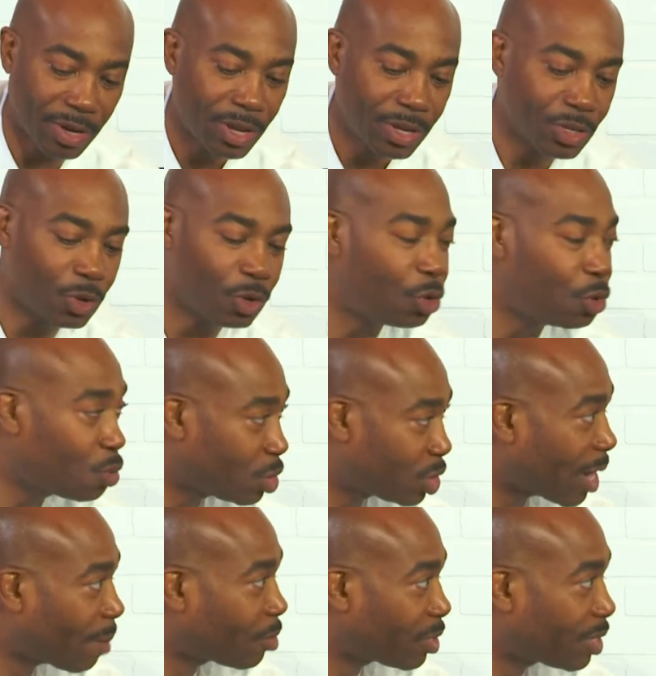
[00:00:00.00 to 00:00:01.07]
So Luke
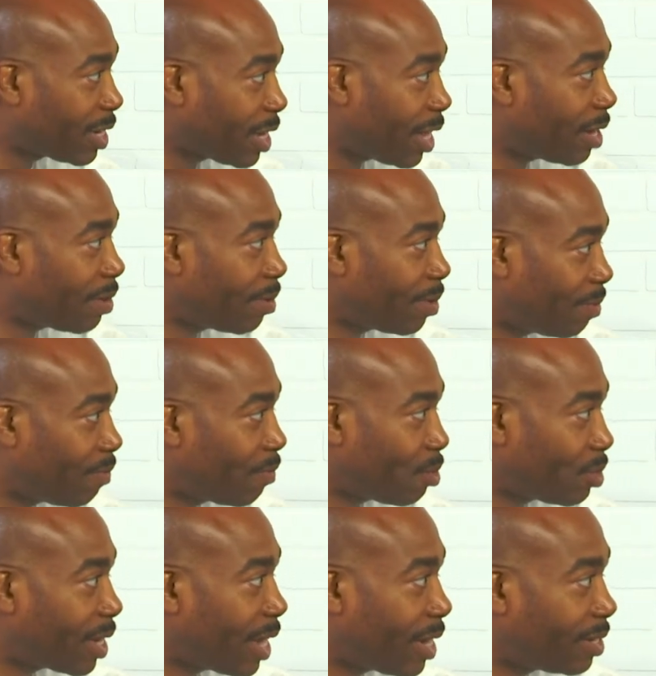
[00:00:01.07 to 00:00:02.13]
chapter 10,
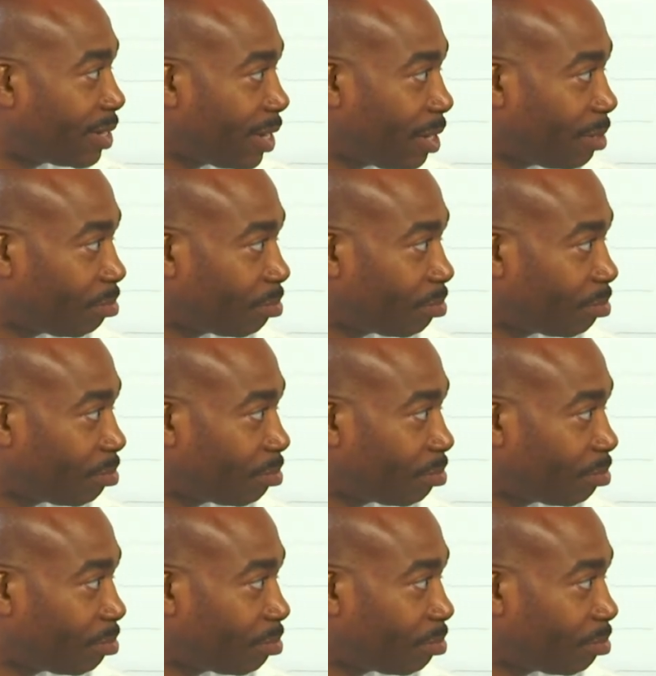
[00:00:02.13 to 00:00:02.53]
verse 18.